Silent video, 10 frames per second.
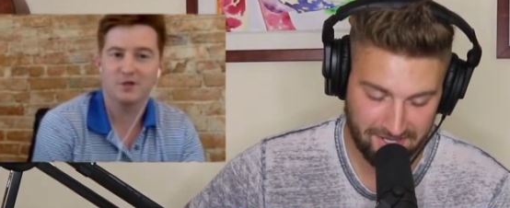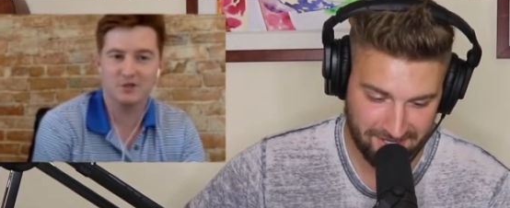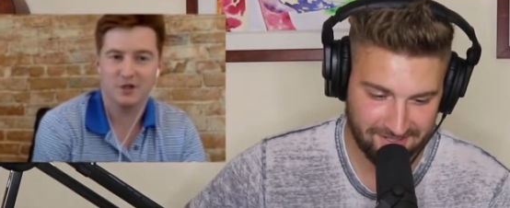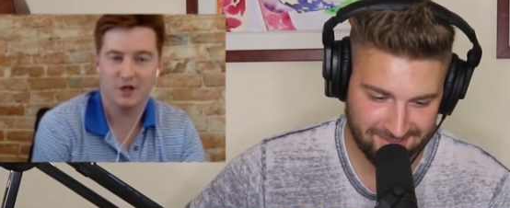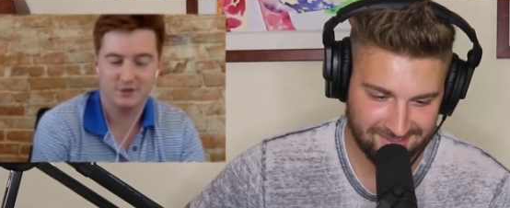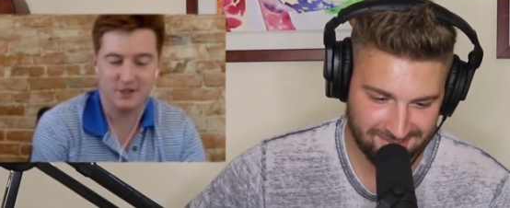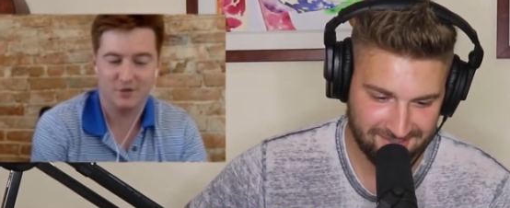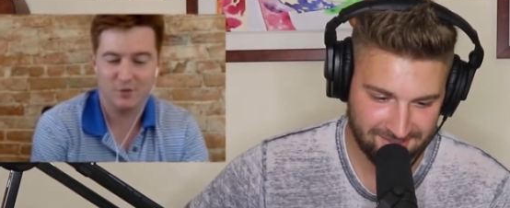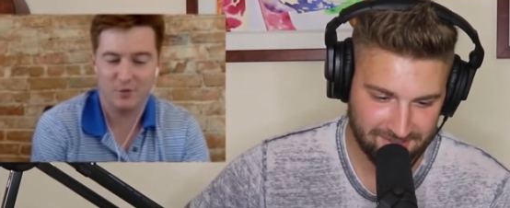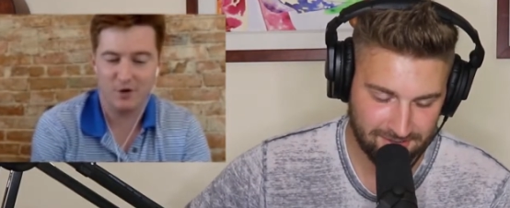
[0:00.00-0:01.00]
Speaker 1: much
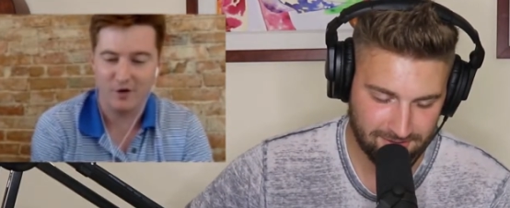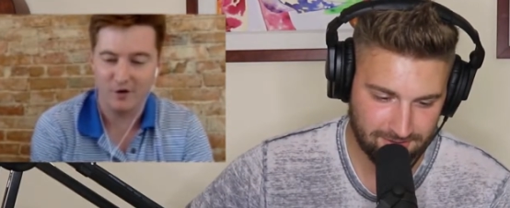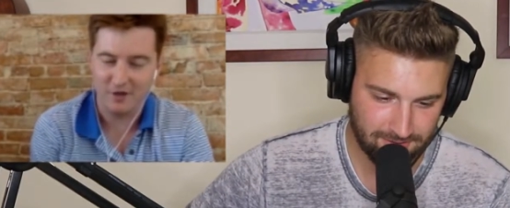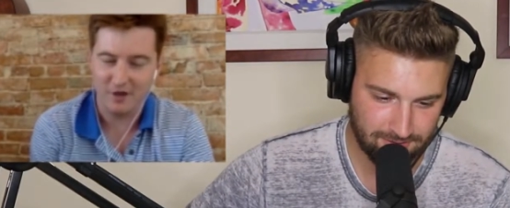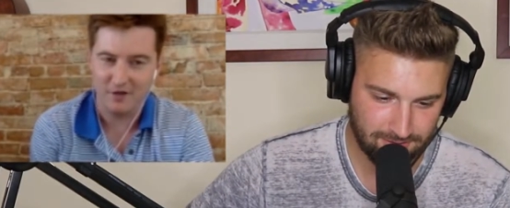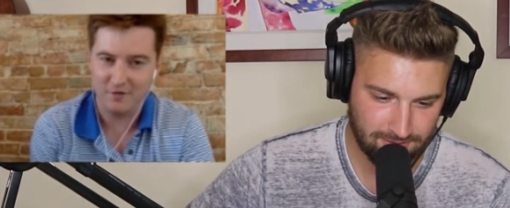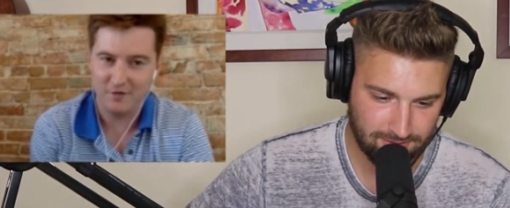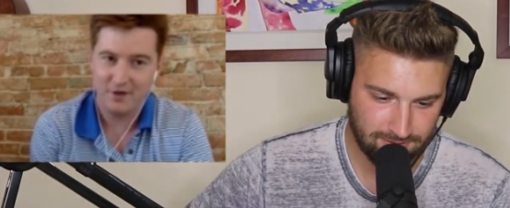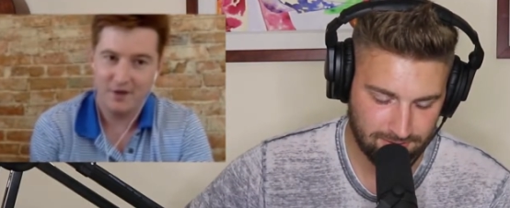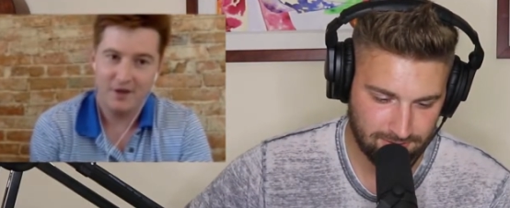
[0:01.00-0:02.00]
content throughout our life
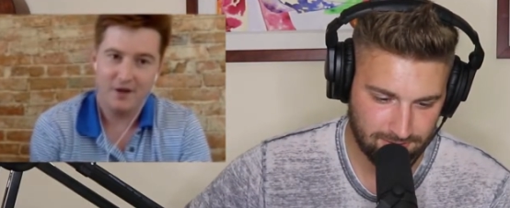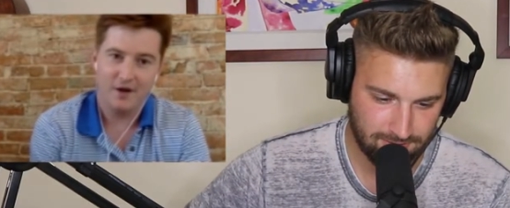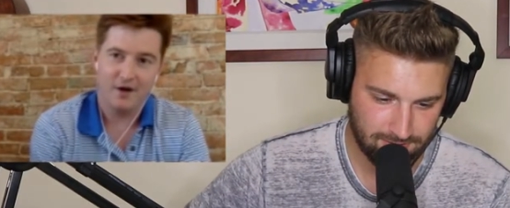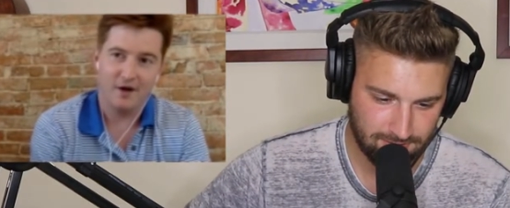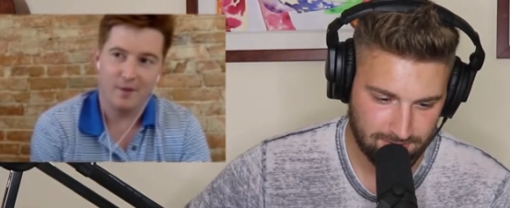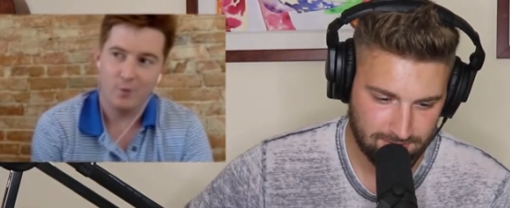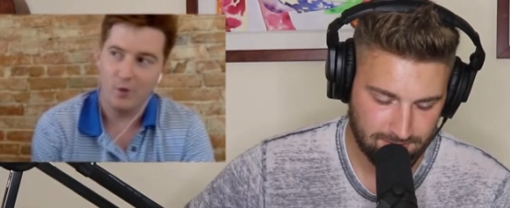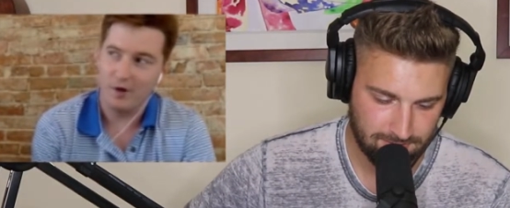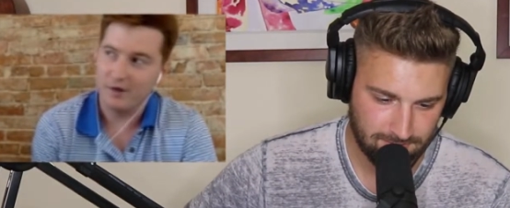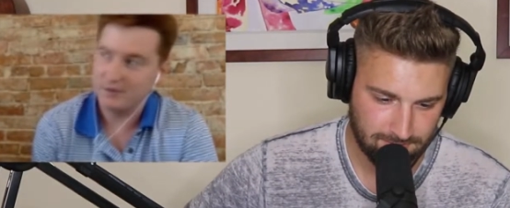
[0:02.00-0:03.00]
um,
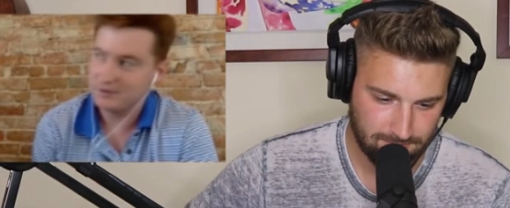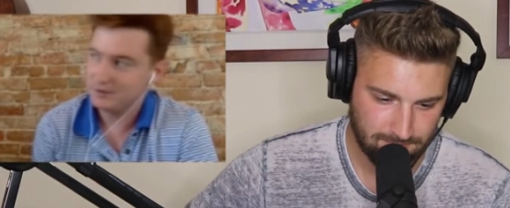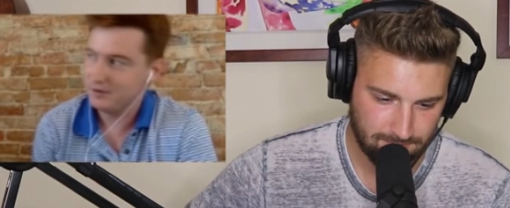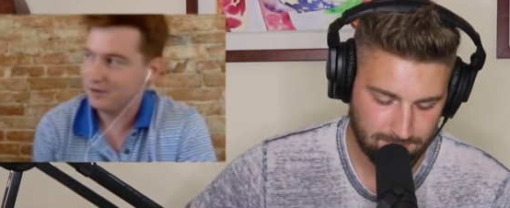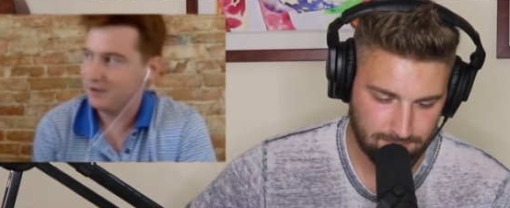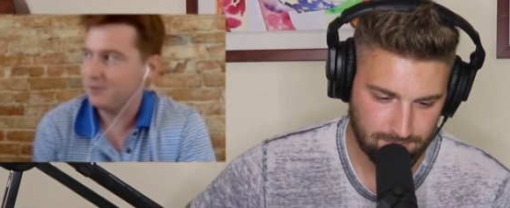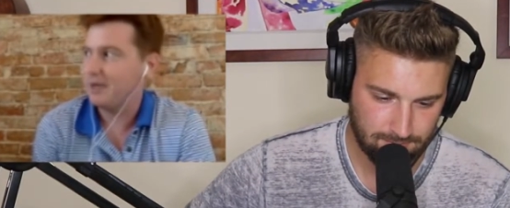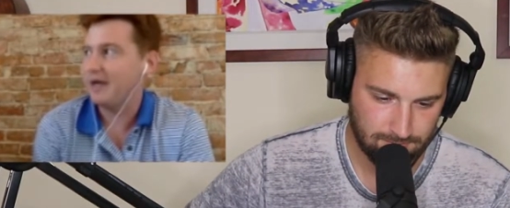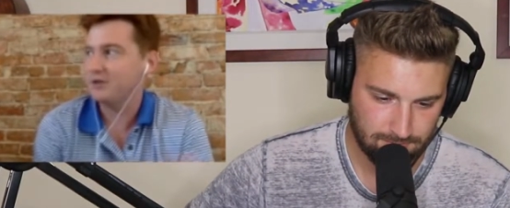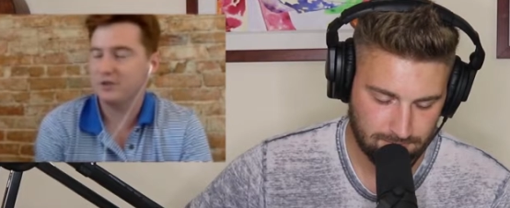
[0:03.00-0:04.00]
whereas in
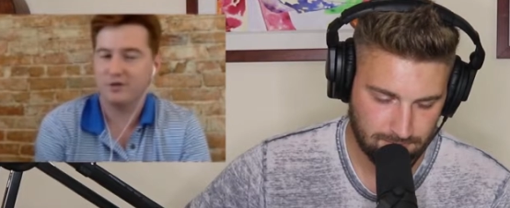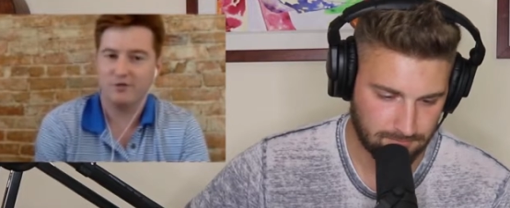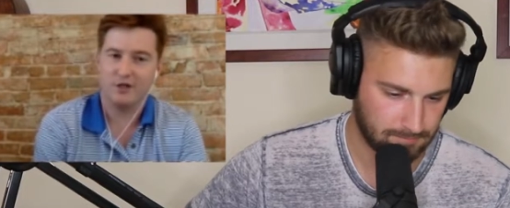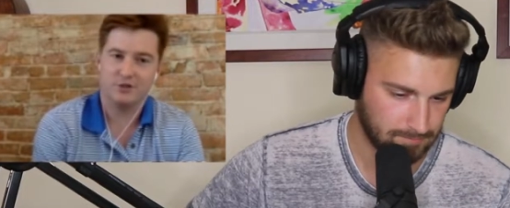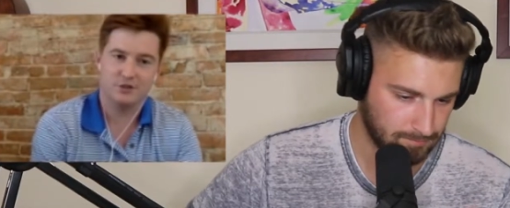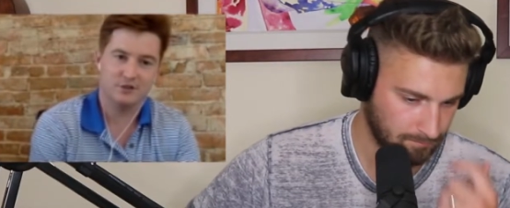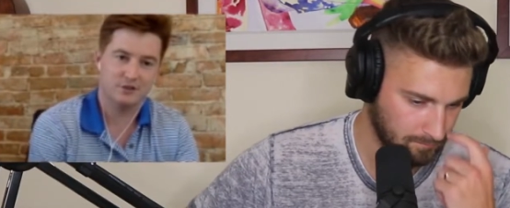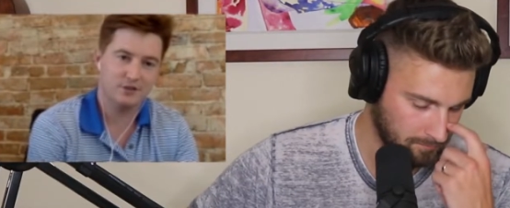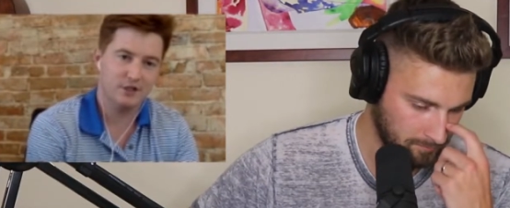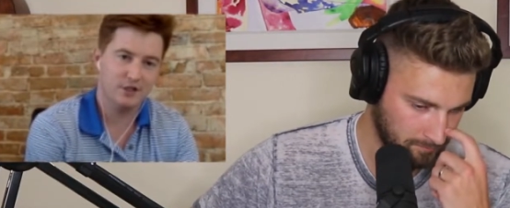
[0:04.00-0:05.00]
past generations,